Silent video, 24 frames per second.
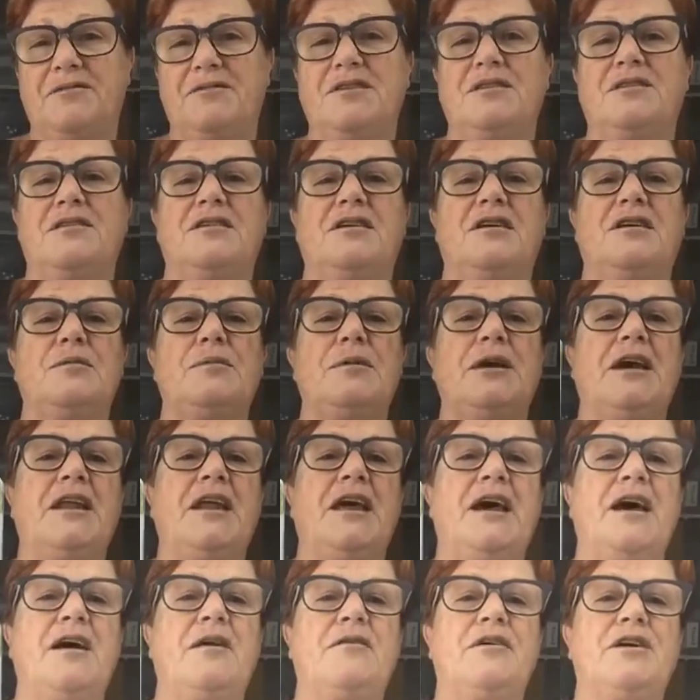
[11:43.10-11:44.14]
going to have to think
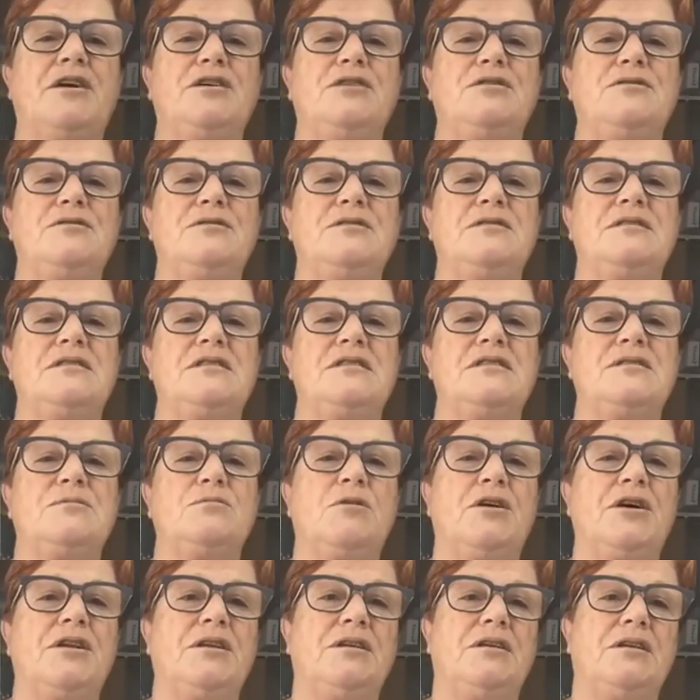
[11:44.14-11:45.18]
about how I use
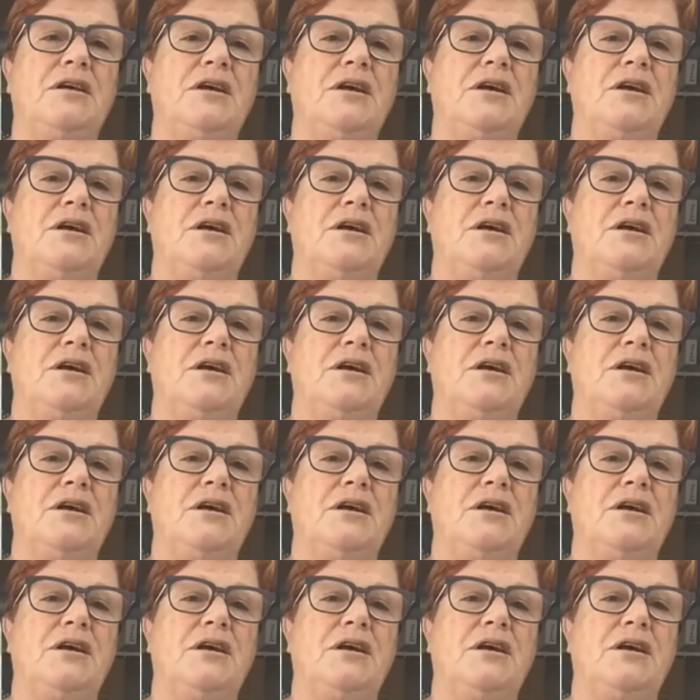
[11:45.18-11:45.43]
this one,